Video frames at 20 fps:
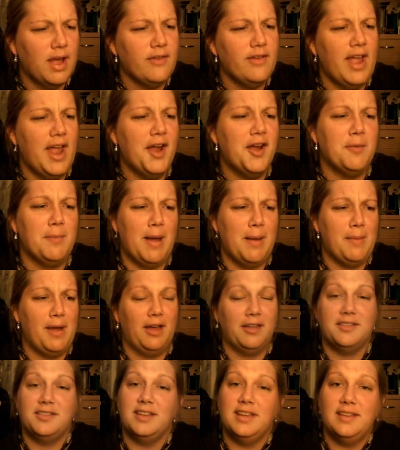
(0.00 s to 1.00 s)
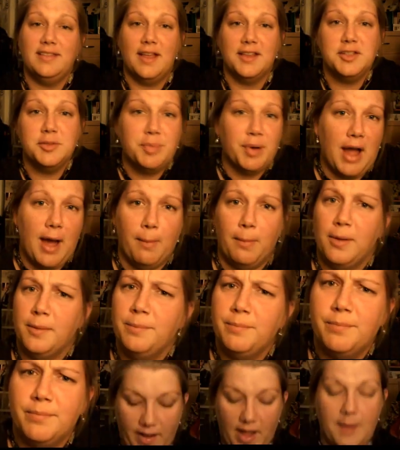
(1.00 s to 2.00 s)
I have a hair in my mouth. See, that's a
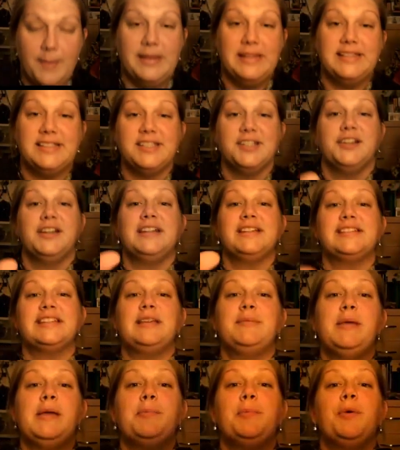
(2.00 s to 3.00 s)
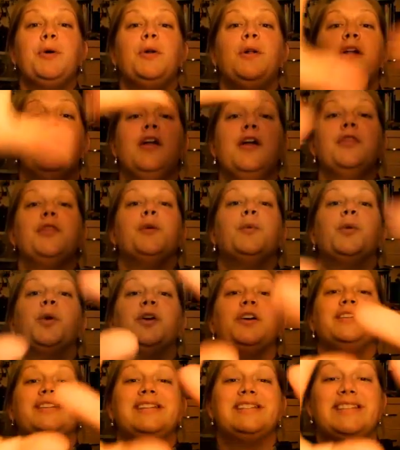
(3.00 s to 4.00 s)
problem. I mean, seriously, people, the
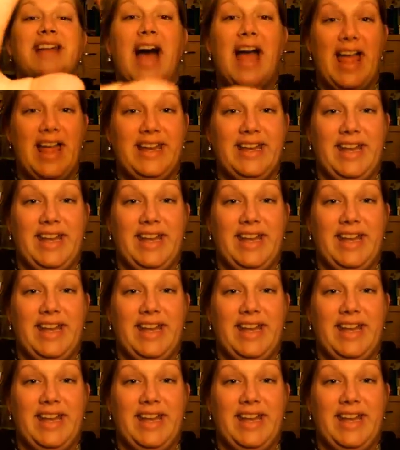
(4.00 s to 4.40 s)
world is not